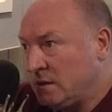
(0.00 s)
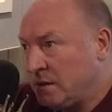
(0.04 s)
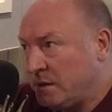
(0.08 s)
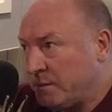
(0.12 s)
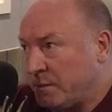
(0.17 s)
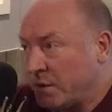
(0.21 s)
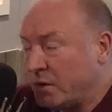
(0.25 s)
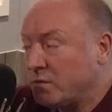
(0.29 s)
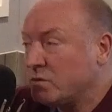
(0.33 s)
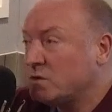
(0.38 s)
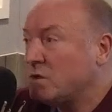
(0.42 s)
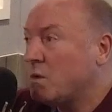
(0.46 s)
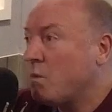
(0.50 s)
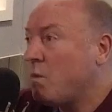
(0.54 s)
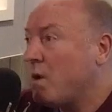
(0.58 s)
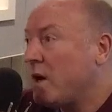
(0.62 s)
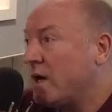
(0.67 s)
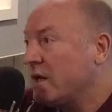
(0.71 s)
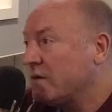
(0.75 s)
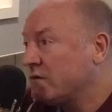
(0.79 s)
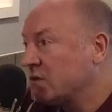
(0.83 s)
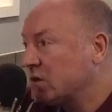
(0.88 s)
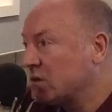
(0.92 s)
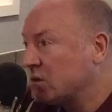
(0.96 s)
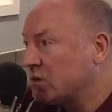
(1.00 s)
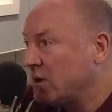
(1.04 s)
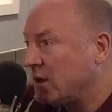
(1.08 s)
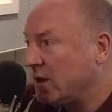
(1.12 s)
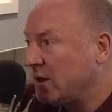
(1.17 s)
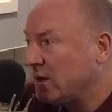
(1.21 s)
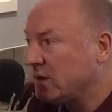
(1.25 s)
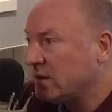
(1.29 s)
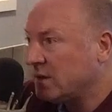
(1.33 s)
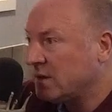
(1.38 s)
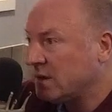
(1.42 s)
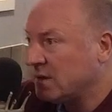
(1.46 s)
but it was the wives as
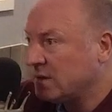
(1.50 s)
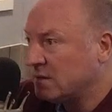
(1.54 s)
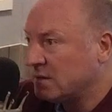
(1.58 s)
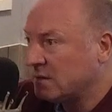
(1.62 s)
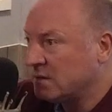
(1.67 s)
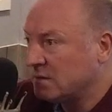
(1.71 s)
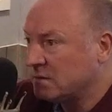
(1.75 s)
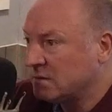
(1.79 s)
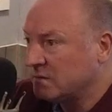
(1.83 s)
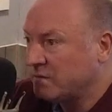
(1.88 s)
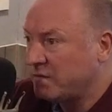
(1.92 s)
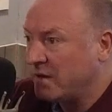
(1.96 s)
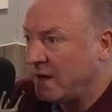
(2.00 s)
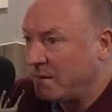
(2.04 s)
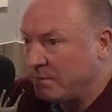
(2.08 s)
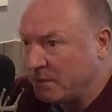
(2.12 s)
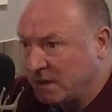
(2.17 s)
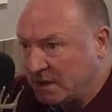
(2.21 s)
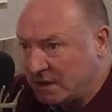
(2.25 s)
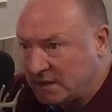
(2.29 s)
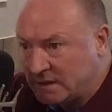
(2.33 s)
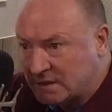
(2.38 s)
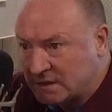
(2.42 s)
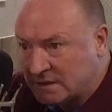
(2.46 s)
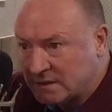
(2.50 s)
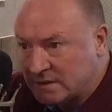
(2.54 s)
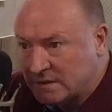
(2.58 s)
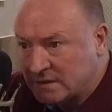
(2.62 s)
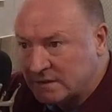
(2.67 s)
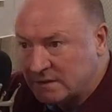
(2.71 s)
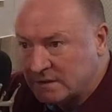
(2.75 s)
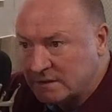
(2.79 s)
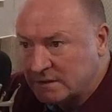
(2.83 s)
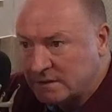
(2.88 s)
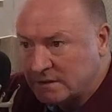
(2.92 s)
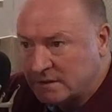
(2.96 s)
well and and families,
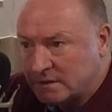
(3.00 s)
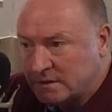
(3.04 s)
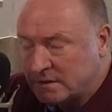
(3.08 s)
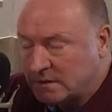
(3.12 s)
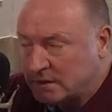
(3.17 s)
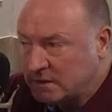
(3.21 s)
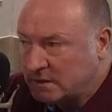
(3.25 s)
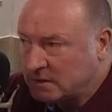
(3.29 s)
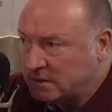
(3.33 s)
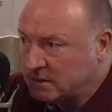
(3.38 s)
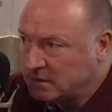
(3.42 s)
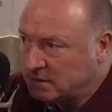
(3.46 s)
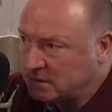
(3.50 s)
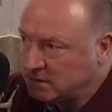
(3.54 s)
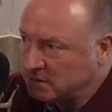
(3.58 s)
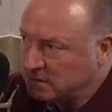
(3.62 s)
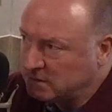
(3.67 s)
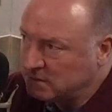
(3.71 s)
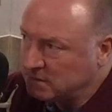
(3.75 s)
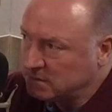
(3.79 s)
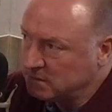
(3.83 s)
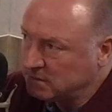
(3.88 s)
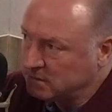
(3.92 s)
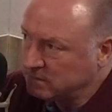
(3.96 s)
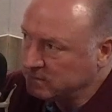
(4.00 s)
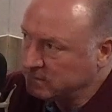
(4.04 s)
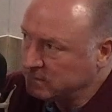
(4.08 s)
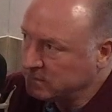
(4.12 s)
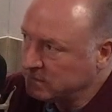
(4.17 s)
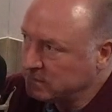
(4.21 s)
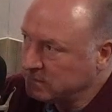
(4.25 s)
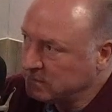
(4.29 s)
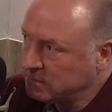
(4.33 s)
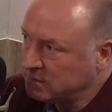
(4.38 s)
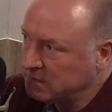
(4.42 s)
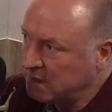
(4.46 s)
and
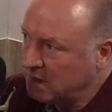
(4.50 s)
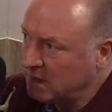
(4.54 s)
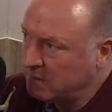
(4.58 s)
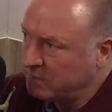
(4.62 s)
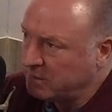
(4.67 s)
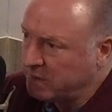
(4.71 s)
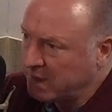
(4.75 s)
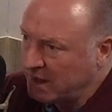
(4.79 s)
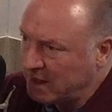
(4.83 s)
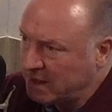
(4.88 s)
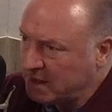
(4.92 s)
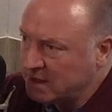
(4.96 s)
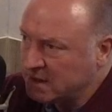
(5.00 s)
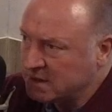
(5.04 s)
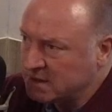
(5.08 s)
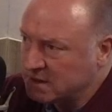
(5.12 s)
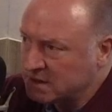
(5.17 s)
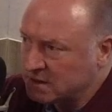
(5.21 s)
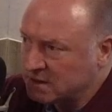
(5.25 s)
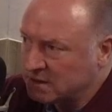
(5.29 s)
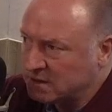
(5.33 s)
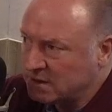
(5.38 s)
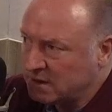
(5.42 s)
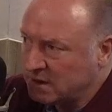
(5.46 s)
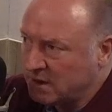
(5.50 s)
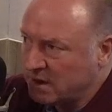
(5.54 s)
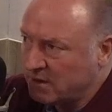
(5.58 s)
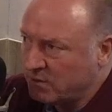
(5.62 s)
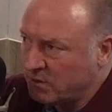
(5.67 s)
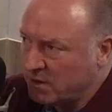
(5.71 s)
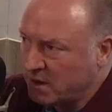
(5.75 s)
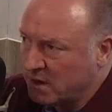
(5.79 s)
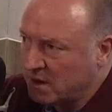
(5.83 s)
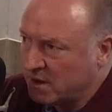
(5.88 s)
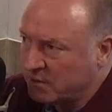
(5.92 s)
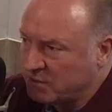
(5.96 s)
and players. It,
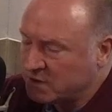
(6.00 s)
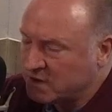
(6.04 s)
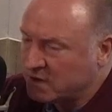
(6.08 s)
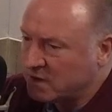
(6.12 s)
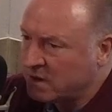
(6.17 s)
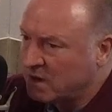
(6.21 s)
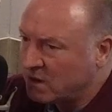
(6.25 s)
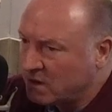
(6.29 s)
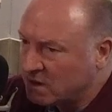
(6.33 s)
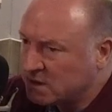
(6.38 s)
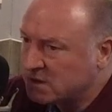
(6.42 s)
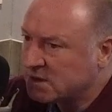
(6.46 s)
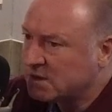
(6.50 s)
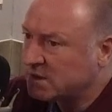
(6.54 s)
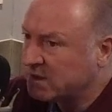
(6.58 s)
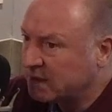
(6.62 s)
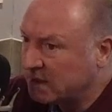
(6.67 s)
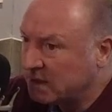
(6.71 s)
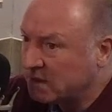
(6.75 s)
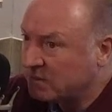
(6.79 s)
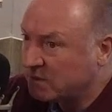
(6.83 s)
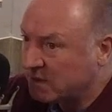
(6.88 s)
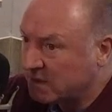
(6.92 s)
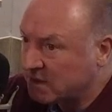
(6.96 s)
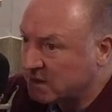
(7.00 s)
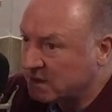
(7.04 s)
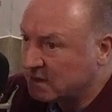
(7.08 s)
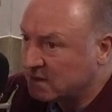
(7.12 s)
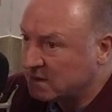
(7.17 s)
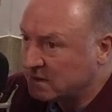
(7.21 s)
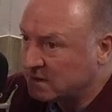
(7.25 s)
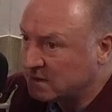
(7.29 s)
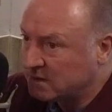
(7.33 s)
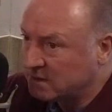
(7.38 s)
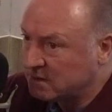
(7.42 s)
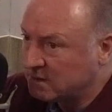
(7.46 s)
it was hard to deal with.
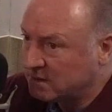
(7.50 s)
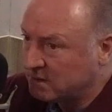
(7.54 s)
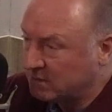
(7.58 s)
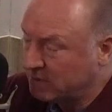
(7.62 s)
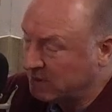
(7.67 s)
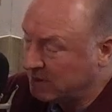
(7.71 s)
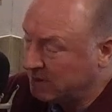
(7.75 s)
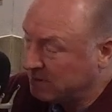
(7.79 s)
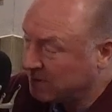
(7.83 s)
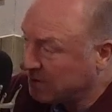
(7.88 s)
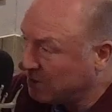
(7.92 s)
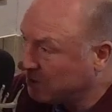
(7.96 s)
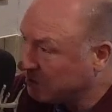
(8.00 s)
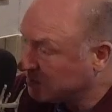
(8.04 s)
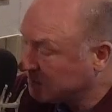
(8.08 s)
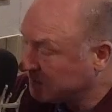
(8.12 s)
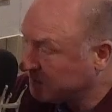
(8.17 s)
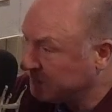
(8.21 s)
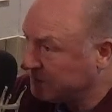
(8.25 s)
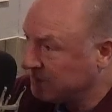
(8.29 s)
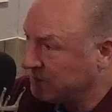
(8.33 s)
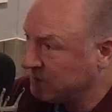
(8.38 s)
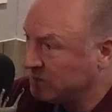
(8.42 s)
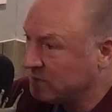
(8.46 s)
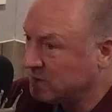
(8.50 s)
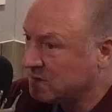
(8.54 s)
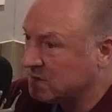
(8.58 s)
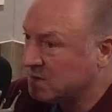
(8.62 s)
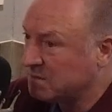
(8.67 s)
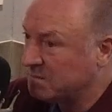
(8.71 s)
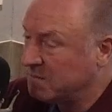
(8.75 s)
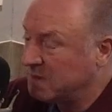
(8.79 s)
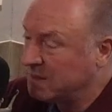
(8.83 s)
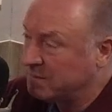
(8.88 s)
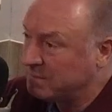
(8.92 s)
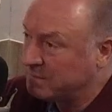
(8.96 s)
We going to
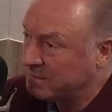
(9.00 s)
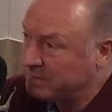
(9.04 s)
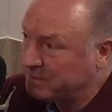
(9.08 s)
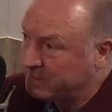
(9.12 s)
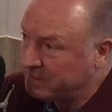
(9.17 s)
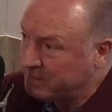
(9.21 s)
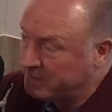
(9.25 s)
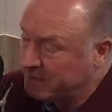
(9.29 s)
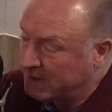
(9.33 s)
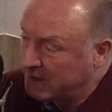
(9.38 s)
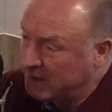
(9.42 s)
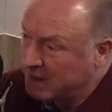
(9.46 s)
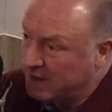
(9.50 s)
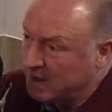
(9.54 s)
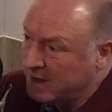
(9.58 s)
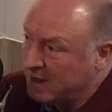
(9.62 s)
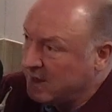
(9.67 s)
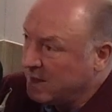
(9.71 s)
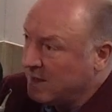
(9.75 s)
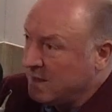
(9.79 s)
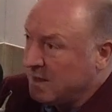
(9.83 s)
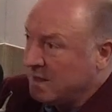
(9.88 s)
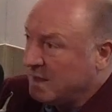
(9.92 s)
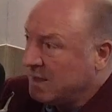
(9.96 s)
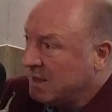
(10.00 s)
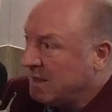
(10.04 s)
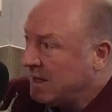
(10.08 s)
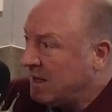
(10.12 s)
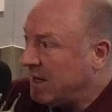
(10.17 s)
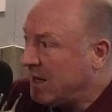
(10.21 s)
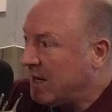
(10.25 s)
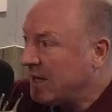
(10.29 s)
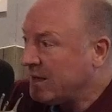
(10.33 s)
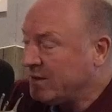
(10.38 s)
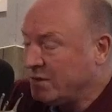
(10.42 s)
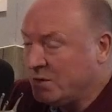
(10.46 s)
funerals, meeting
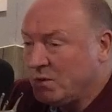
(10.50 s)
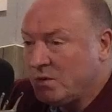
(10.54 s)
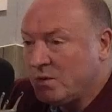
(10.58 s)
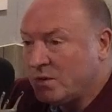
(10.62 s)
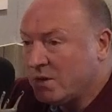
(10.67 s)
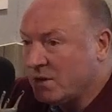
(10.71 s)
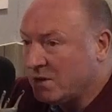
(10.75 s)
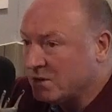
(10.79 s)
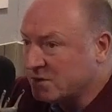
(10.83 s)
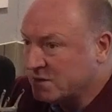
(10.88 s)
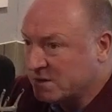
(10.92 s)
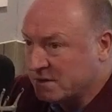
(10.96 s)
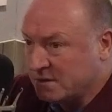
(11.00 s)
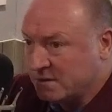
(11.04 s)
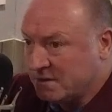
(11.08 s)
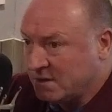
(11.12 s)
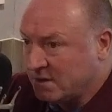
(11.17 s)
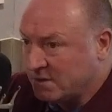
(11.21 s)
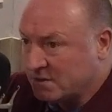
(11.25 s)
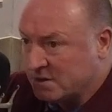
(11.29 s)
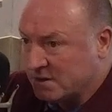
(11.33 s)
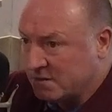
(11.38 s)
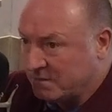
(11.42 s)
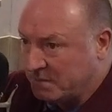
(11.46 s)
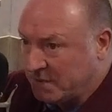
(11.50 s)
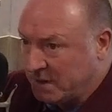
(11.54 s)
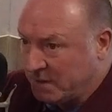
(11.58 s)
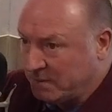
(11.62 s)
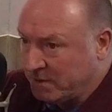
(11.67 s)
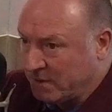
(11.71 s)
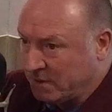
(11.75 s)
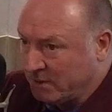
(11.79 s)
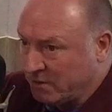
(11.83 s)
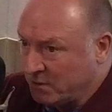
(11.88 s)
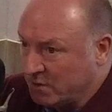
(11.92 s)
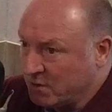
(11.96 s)
I knew a lot, lots of
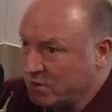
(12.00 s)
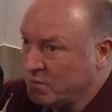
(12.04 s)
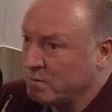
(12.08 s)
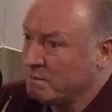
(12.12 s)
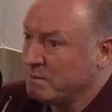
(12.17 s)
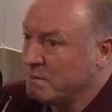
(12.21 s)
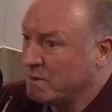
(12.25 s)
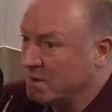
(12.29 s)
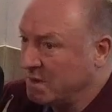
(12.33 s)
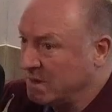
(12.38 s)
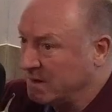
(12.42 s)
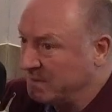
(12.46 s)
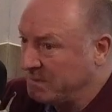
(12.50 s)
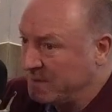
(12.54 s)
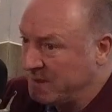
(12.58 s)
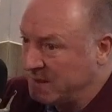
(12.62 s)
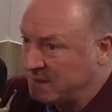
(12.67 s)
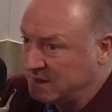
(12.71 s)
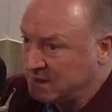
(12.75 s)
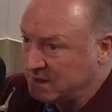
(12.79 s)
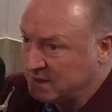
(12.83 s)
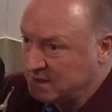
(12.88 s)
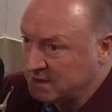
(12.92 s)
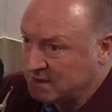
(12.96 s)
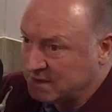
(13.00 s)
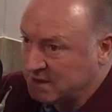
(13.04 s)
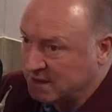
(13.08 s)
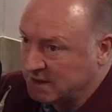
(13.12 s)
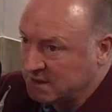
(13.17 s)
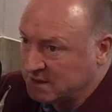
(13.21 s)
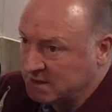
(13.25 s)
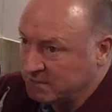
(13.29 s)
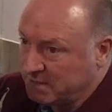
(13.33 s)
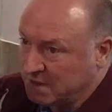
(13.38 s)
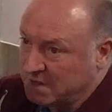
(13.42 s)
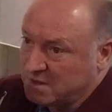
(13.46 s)
people who come on the pitch and
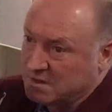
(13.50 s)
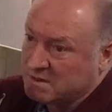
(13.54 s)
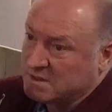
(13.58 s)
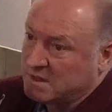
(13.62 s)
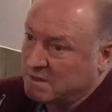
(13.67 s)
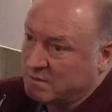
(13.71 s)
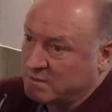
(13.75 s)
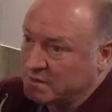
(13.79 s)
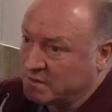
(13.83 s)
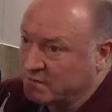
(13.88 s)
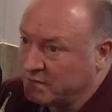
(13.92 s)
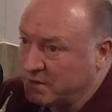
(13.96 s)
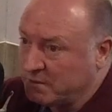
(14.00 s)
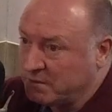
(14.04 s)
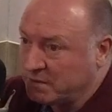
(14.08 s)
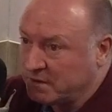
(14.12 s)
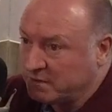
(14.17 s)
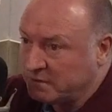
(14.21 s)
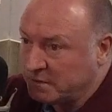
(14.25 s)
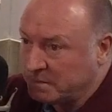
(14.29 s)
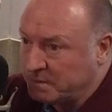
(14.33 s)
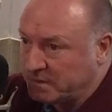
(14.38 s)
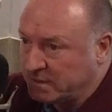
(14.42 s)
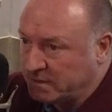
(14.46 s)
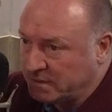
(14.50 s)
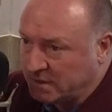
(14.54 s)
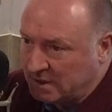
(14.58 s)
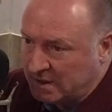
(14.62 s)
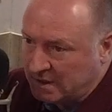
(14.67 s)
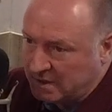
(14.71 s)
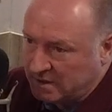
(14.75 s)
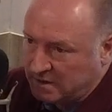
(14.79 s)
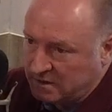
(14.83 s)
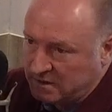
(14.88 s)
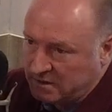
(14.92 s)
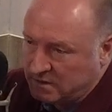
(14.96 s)
saying to me because I was from Liverpool
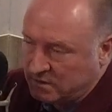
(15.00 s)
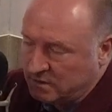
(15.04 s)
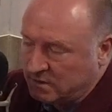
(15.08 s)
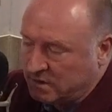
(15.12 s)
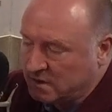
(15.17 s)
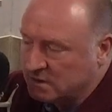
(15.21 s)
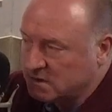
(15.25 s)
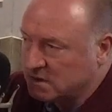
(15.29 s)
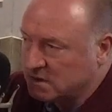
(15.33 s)
and I knew